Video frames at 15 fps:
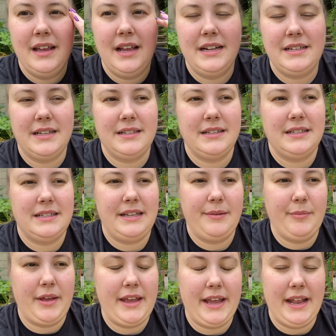it doesn't
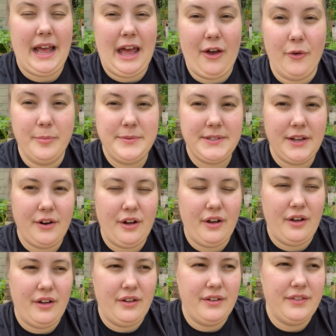seem like it helps at
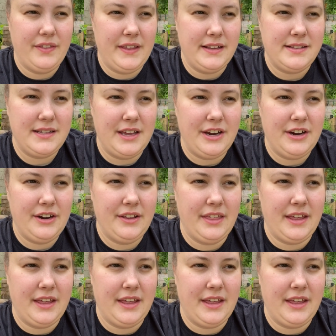all this year,